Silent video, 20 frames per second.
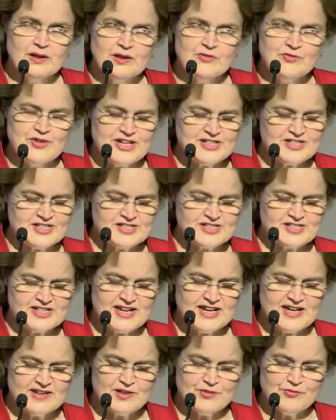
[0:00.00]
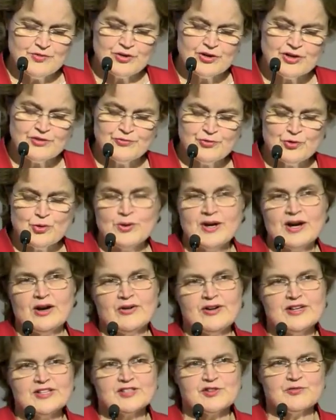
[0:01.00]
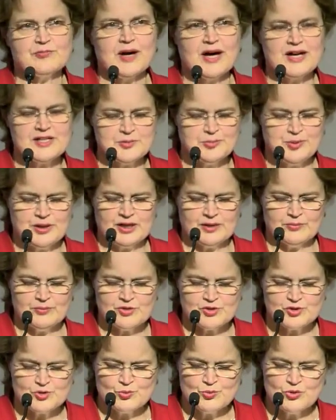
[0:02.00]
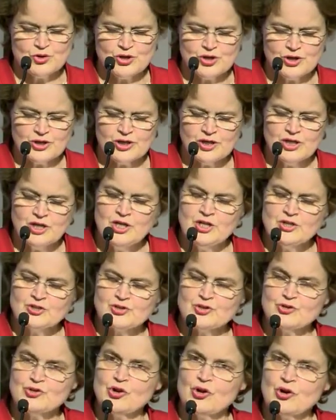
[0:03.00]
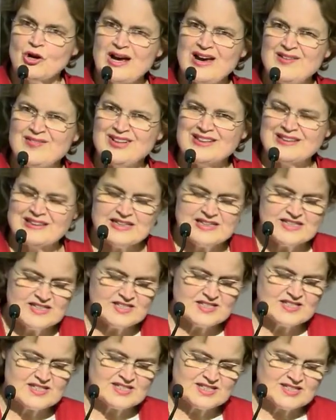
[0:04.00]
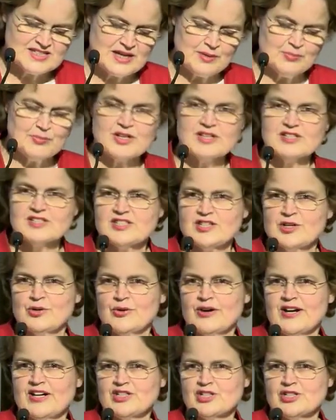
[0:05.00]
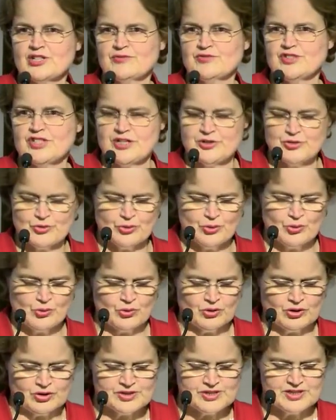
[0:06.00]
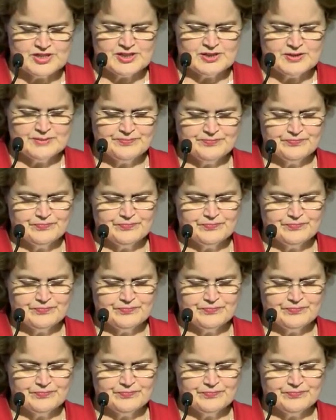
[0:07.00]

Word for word: Fair to say that very few areas of my department's work do not have at least some consideration of gender equality.